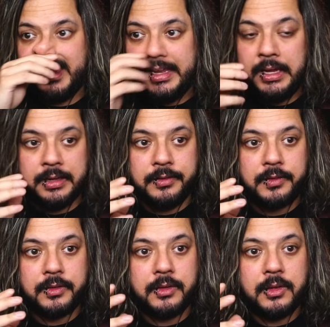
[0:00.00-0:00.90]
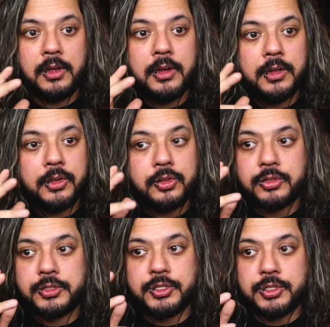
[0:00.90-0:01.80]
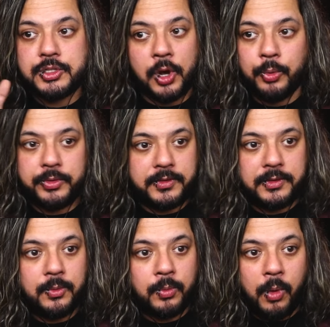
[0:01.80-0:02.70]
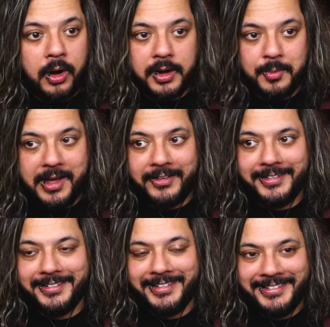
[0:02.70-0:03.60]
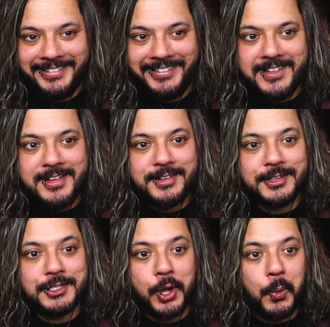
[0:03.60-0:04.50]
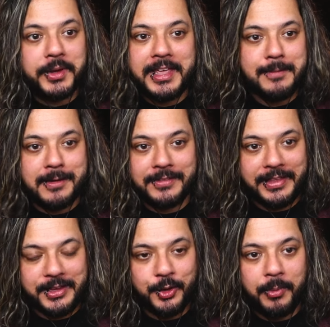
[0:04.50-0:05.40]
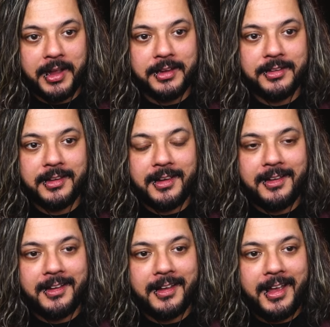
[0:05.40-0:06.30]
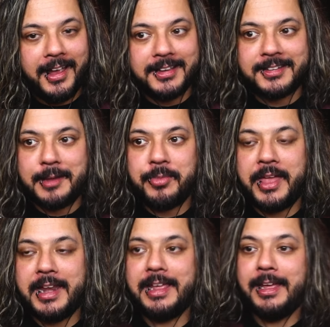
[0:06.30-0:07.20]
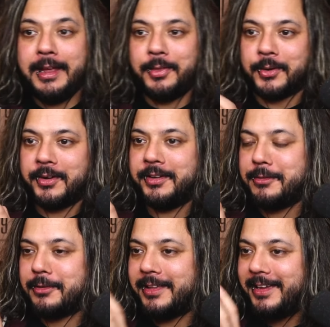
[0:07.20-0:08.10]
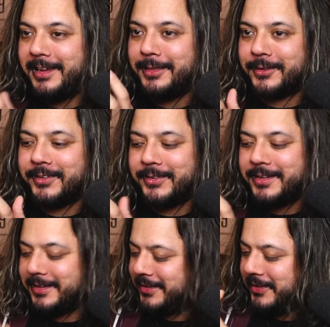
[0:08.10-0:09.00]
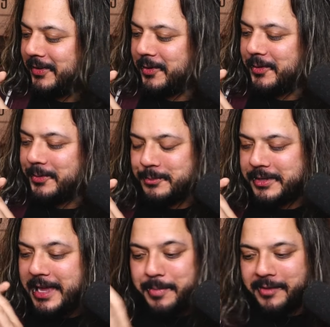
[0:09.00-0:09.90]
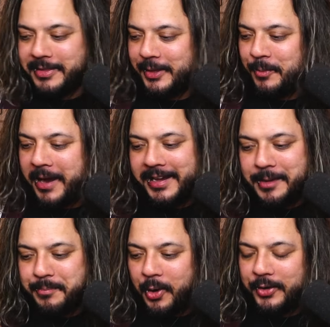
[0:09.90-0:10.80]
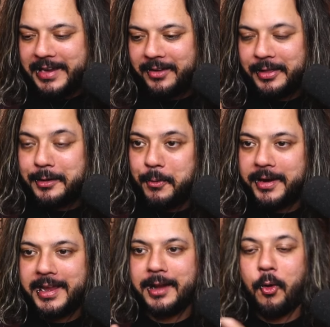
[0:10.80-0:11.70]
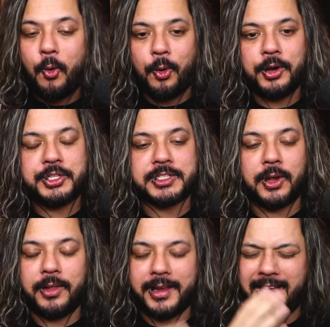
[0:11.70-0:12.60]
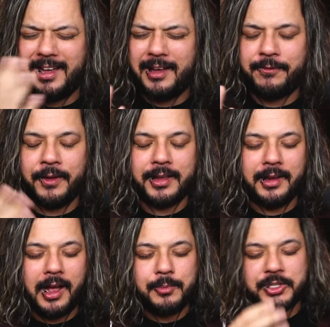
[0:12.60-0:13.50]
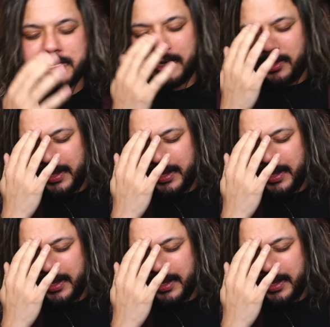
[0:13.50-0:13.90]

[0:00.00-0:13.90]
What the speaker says: is don't worry about it. Don't keep everything in your mind. Except that either you will either keep everything in your mind, get bogged down, then quit again, or just go like, ah, fuck it. I'm just gonna